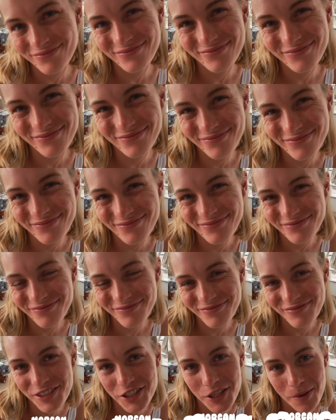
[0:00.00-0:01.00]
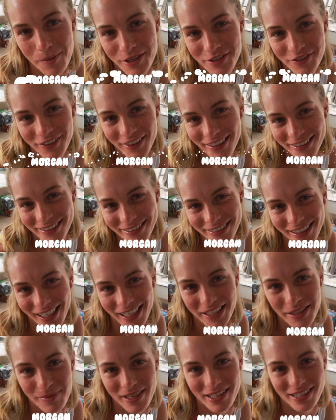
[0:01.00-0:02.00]
first time at Lake Powell? So much fun. Was I
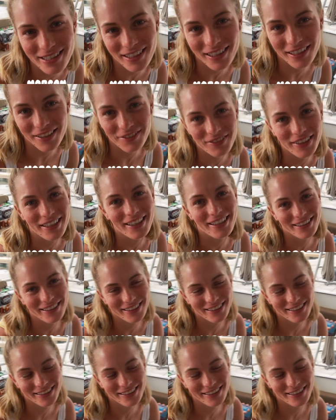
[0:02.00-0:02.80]
had the best time? time? yeah.